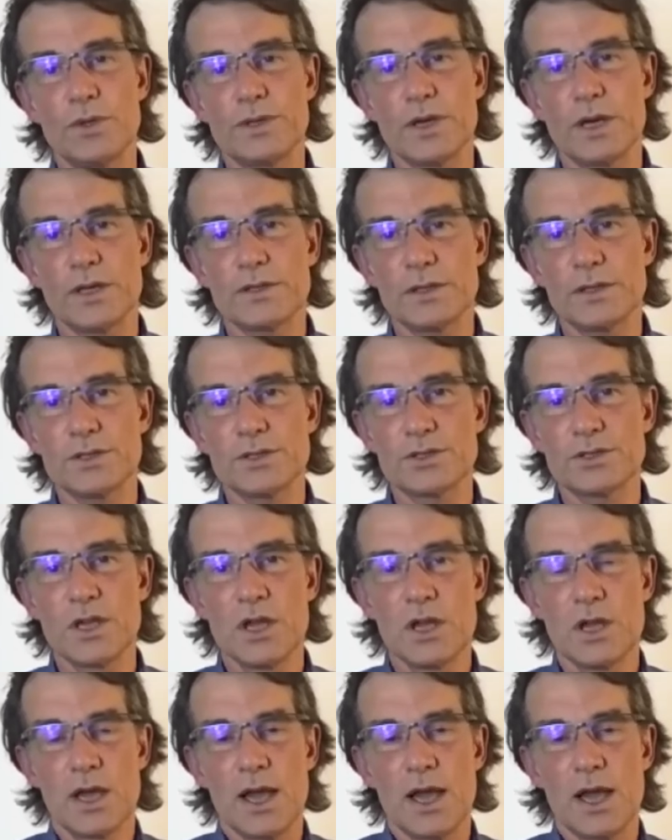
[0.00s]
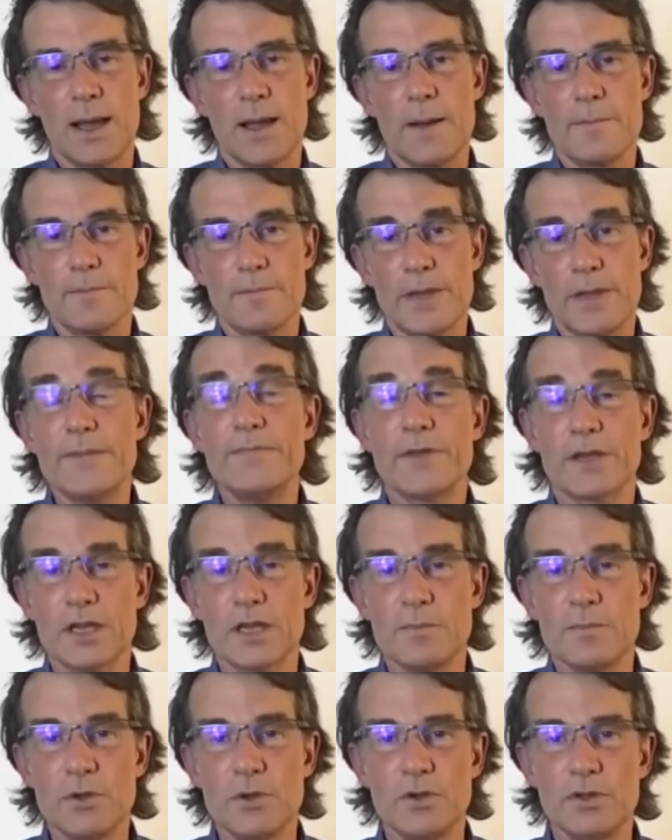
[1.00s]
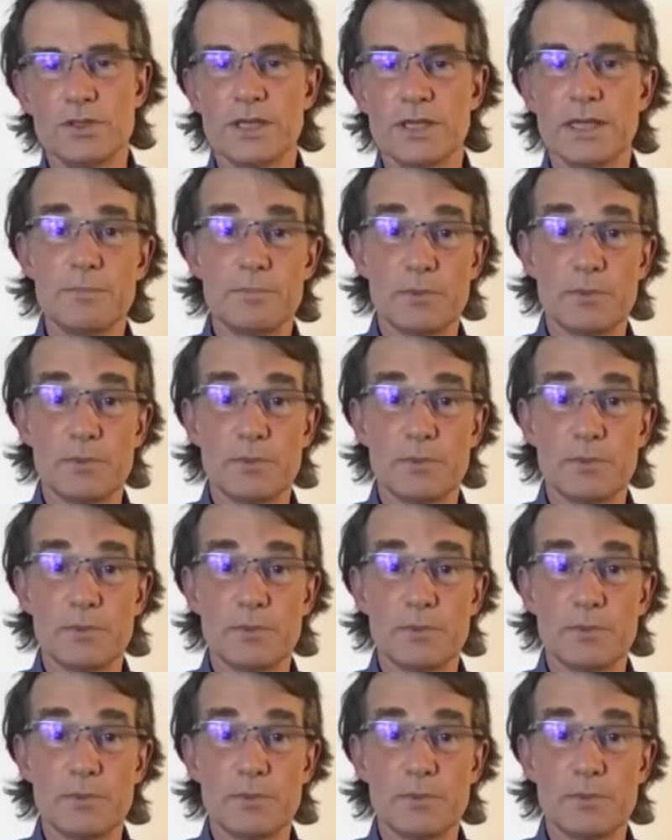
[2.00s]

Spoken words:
with others in the community,